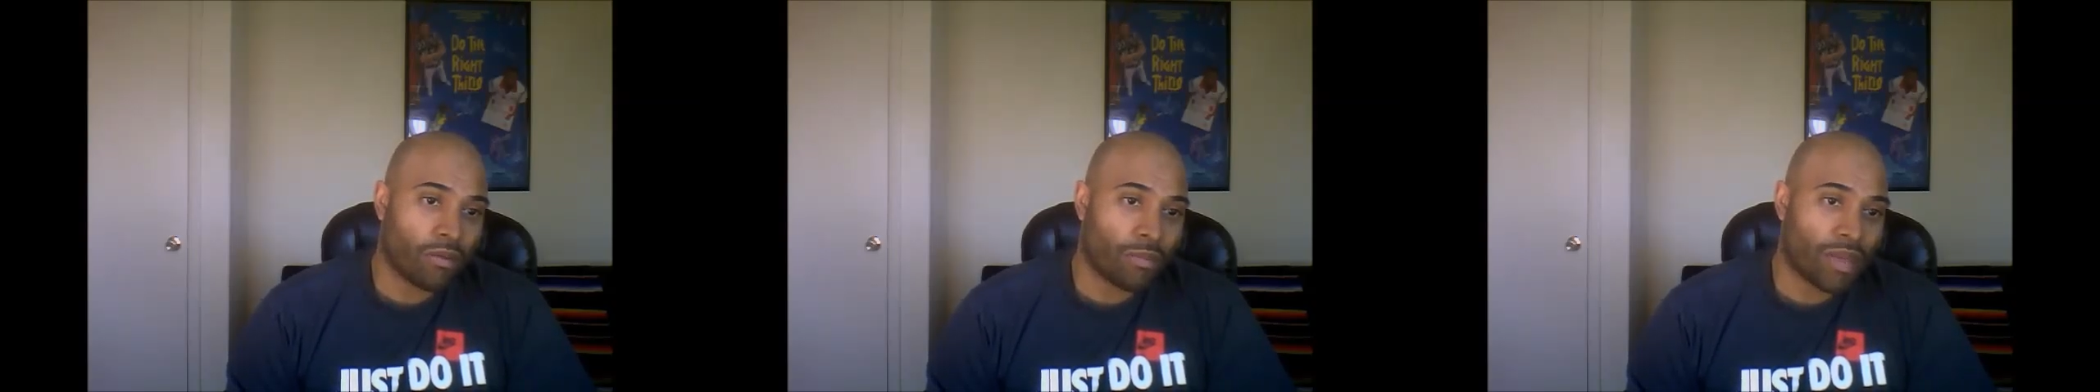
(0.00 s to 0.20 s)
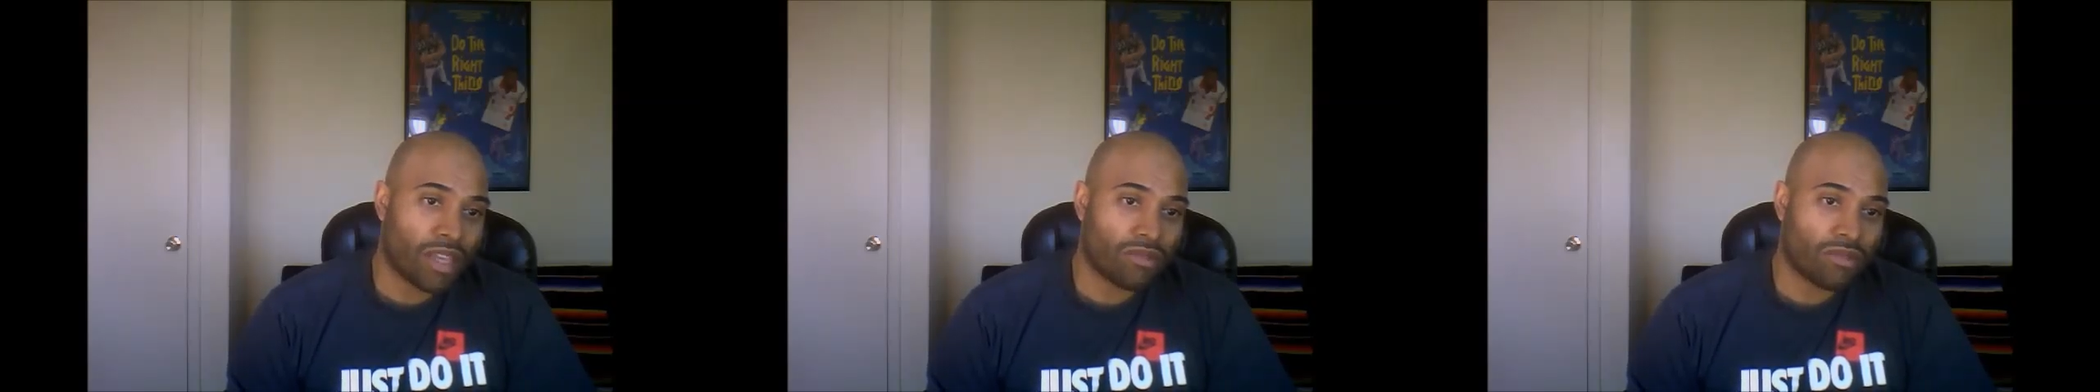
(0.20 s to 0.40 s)

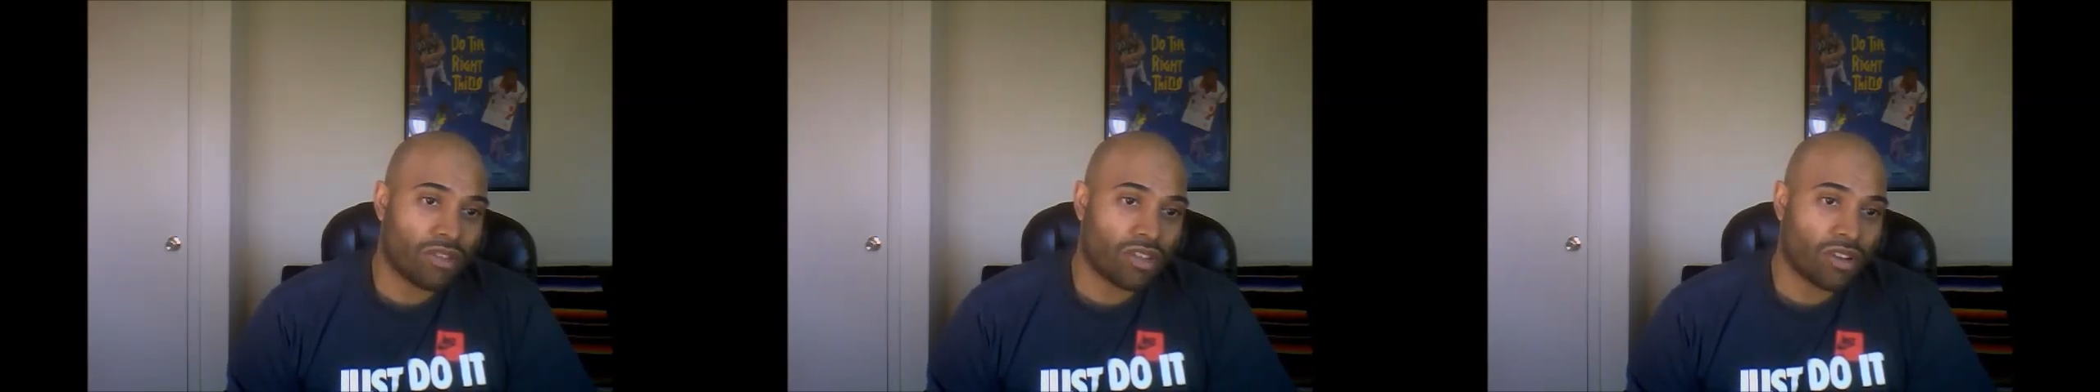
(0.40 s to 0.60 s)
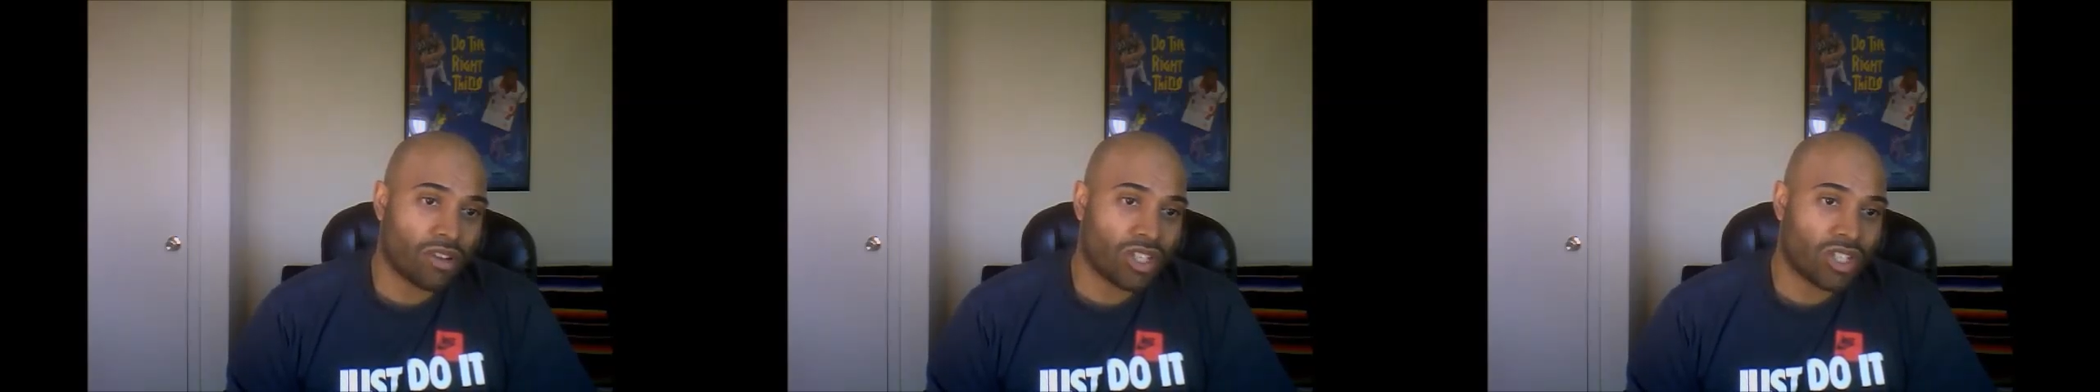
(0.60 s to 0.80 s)
pays
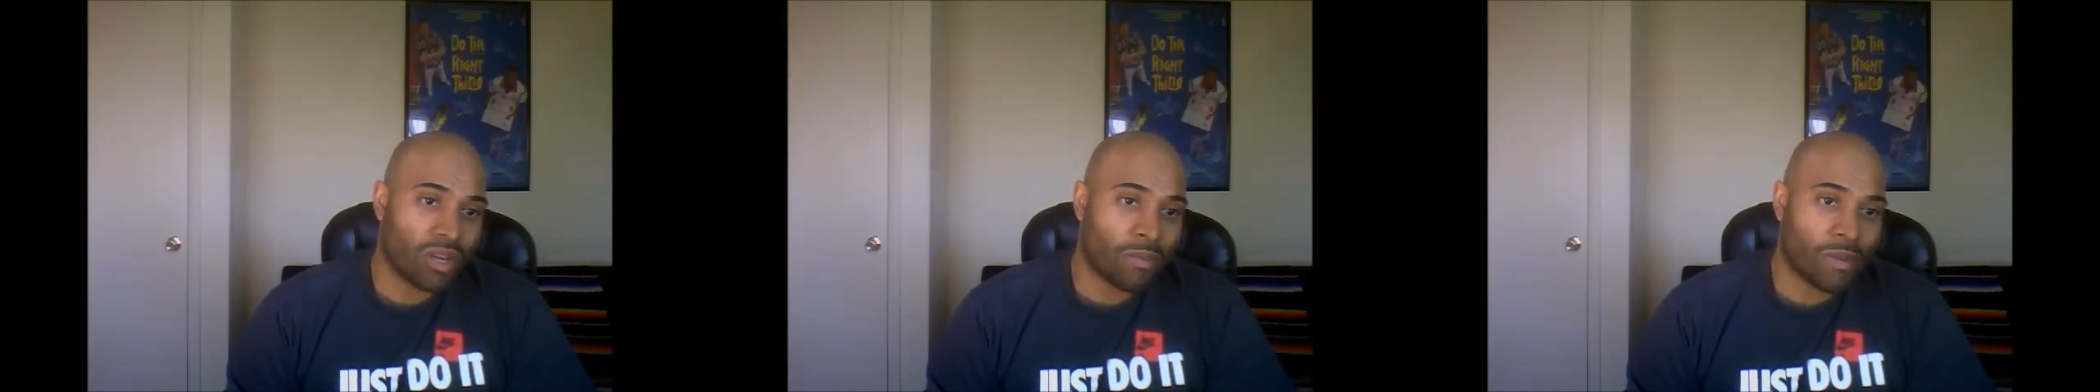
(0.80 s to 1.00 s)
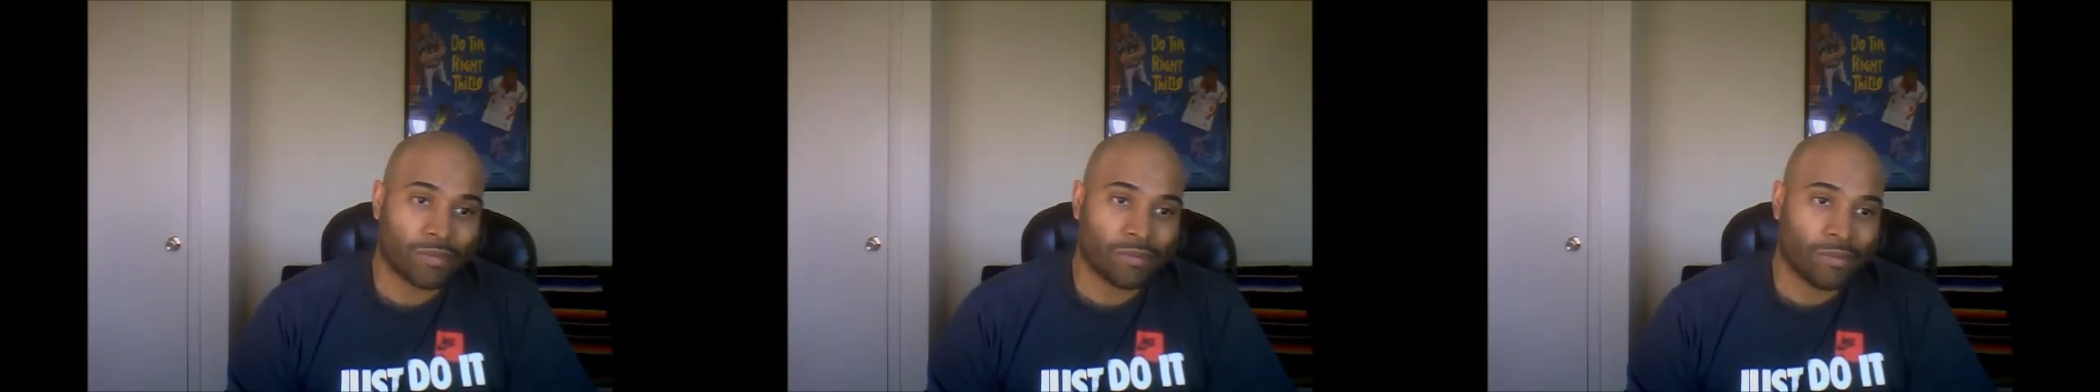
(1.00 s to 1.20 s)
return
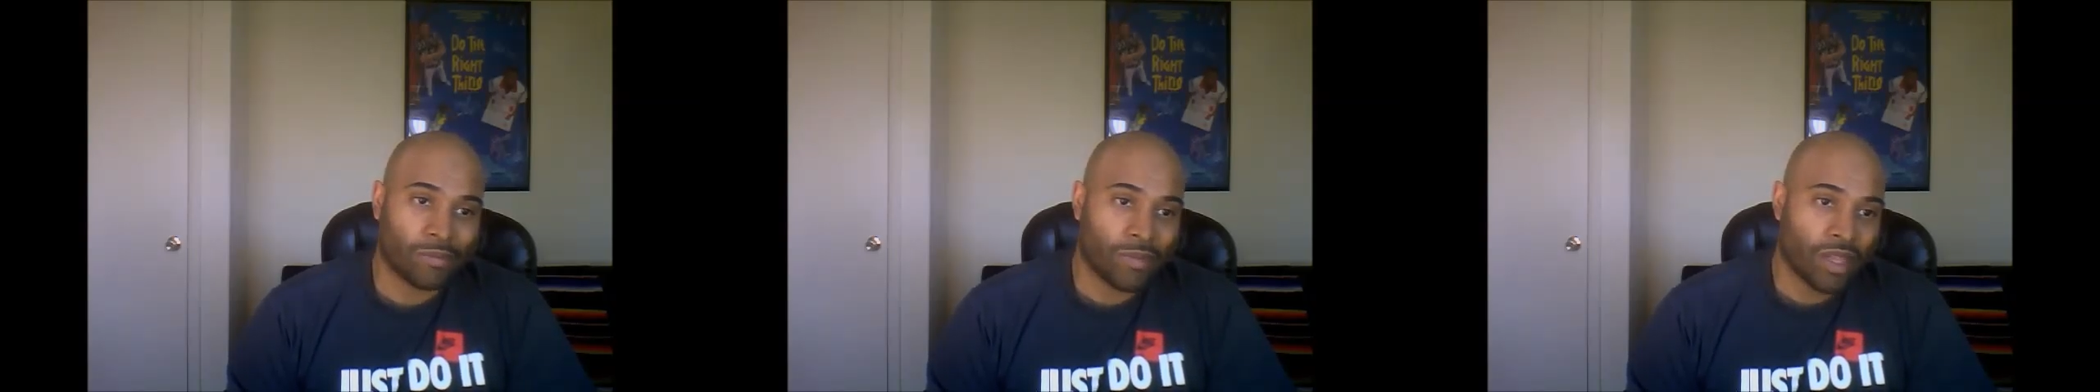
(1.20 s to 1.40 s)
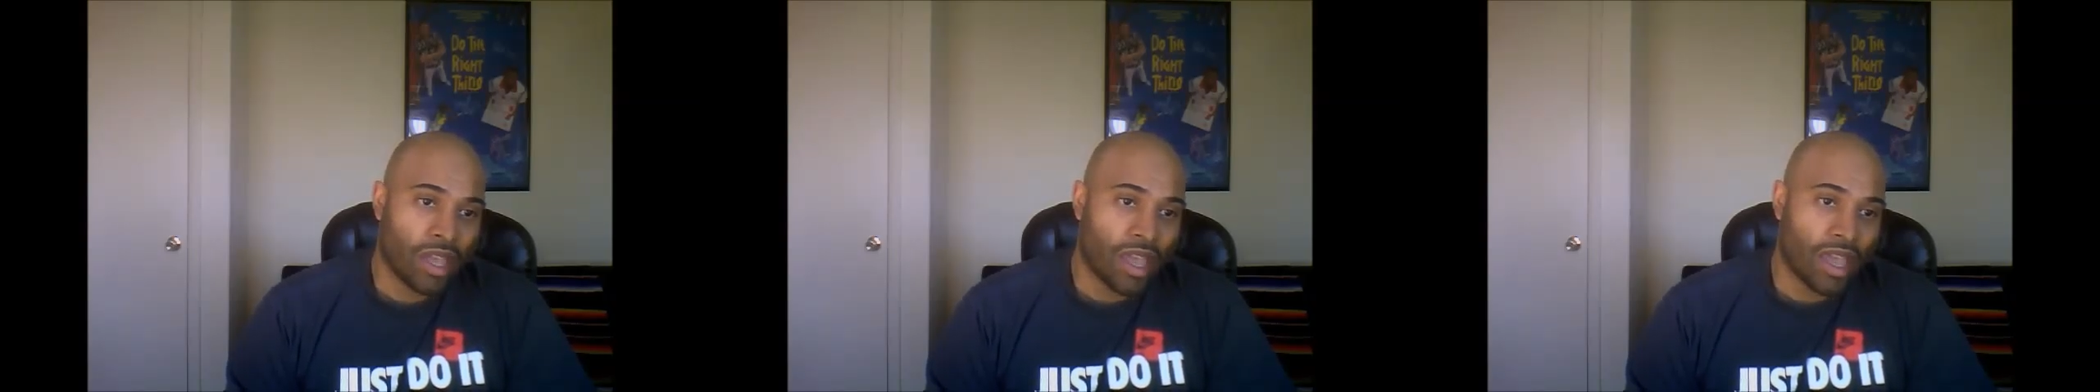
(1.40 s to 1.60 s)
shipping.
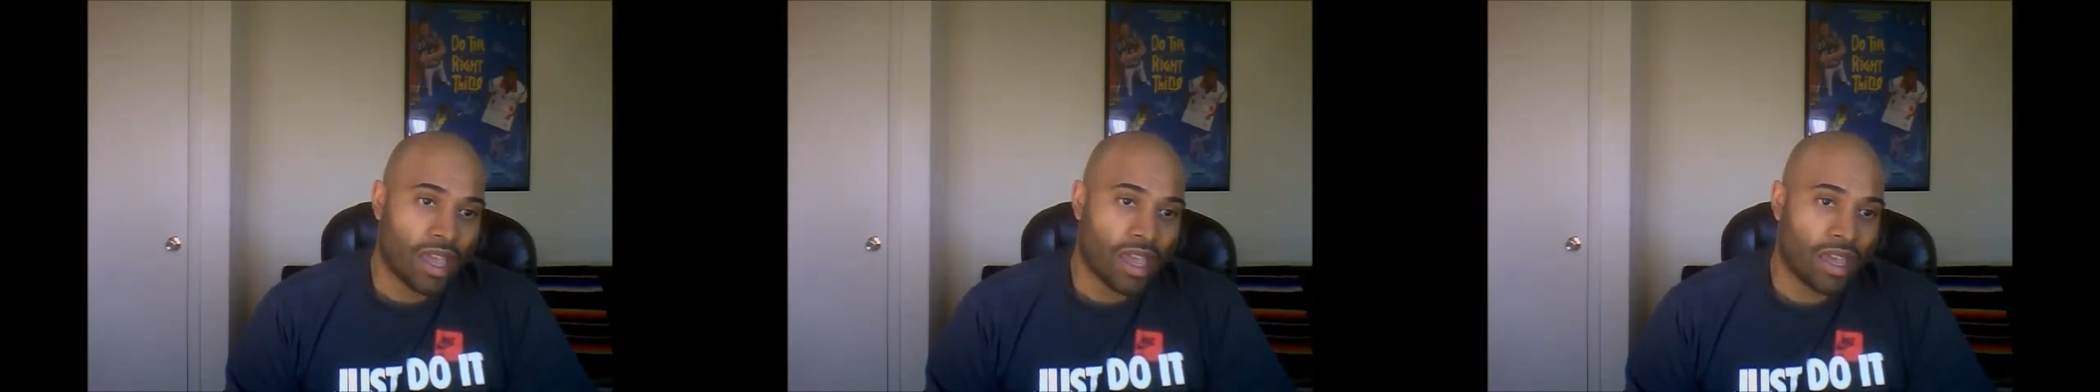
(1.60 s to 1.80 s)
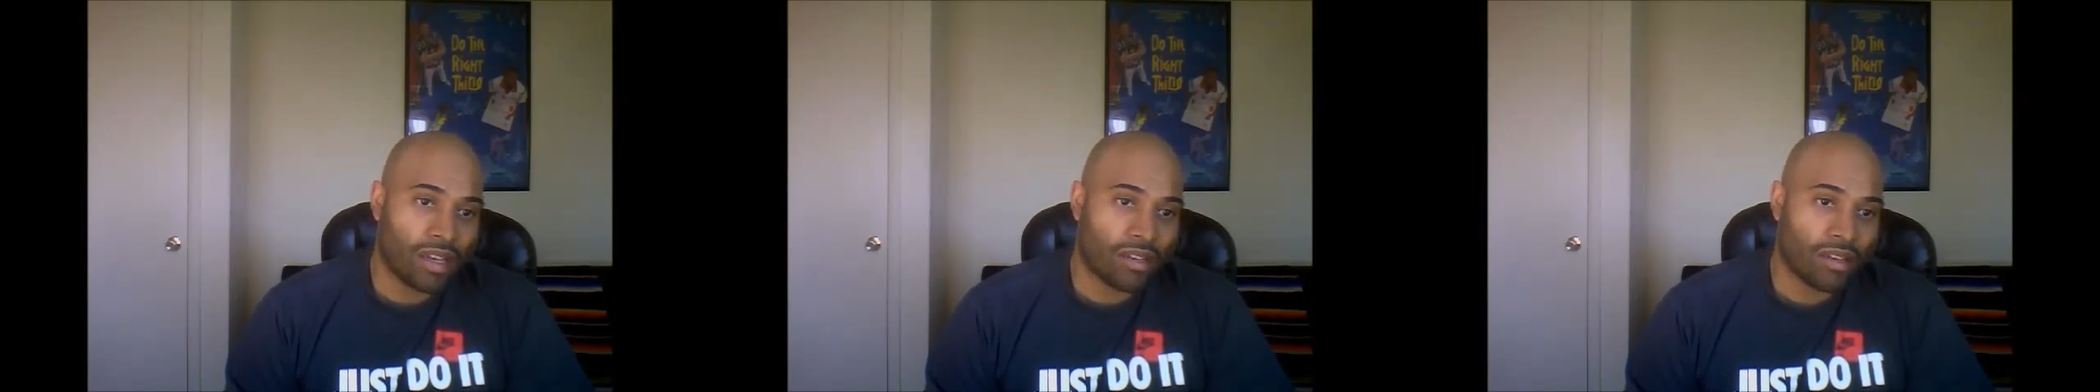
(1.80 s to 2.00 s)

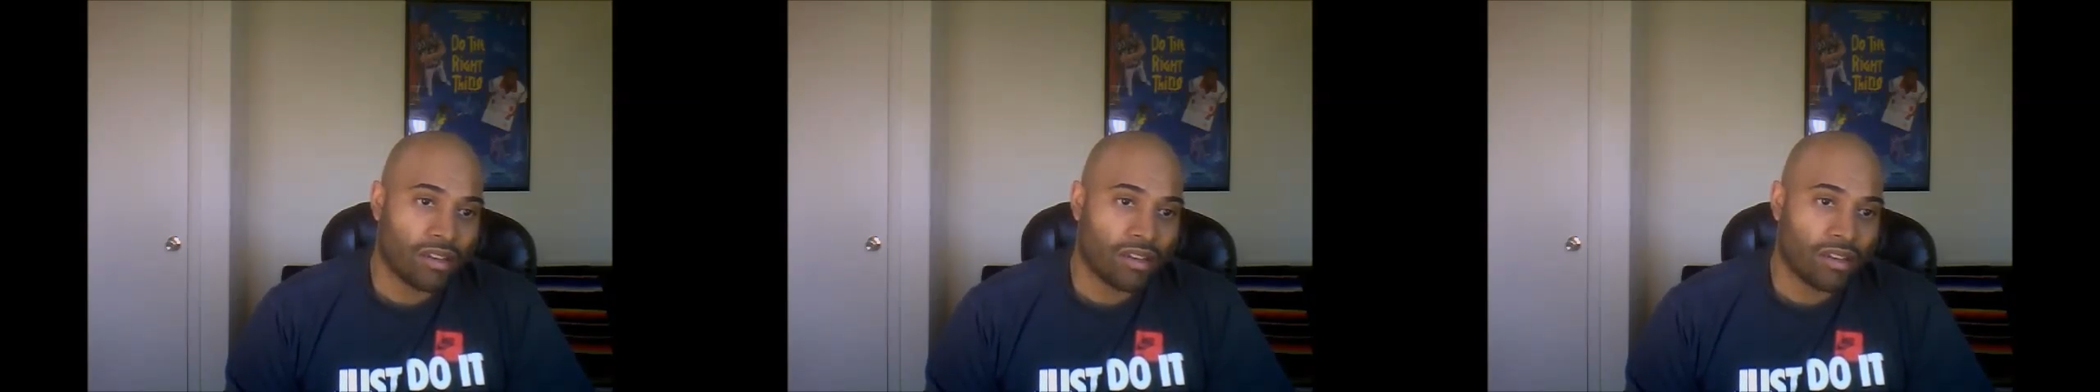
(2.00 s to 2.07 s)
And,